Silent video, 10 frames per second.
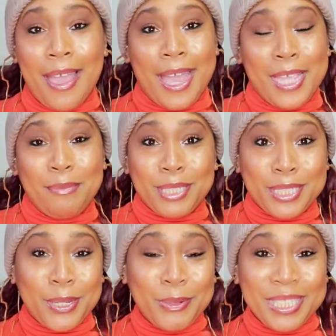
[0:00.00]
I am
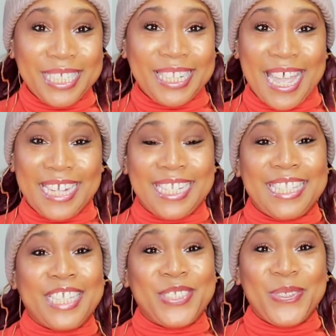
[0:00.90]
so
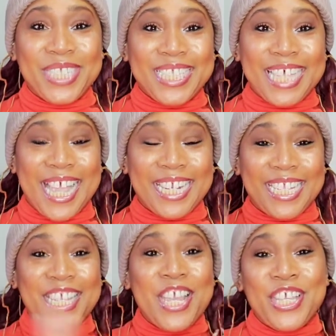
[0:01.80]
delighted that you
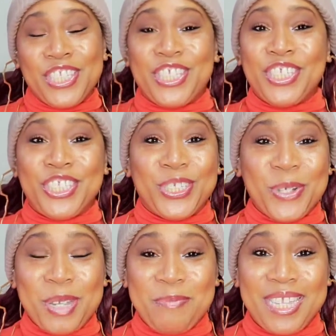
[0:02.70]
decided to
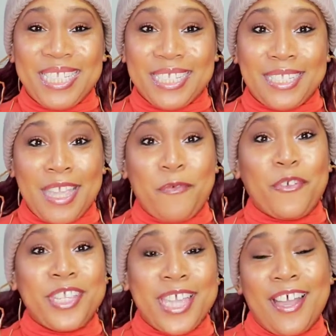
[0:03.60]
join me today
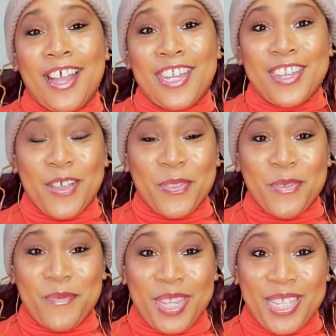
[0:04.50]
for yet
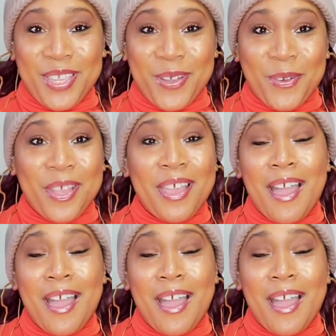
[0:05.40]
another video.